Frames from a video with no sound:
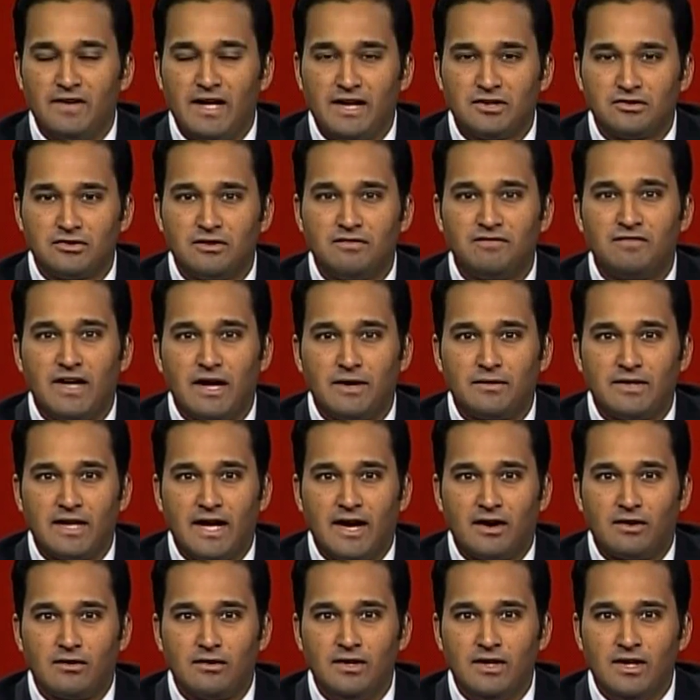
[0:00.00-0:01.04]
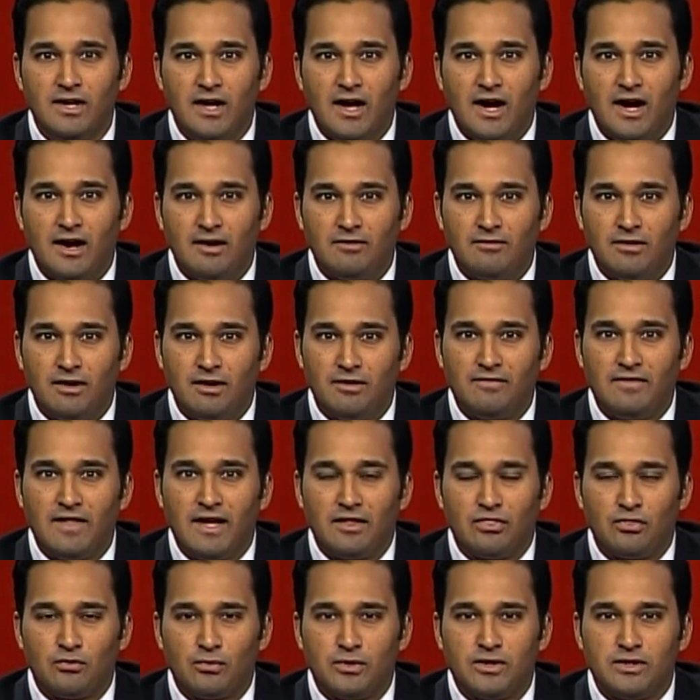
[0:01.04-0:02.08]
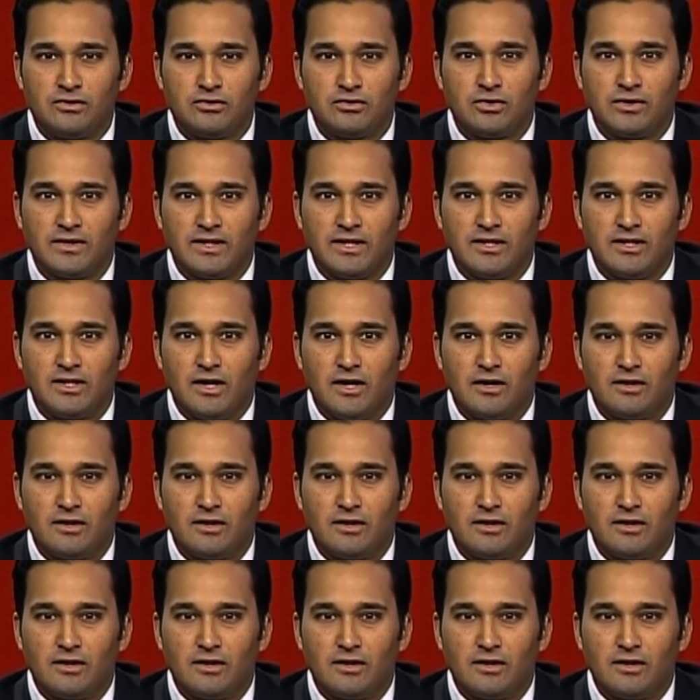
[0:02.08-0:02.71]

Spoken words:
actually found out of that $3 trillion,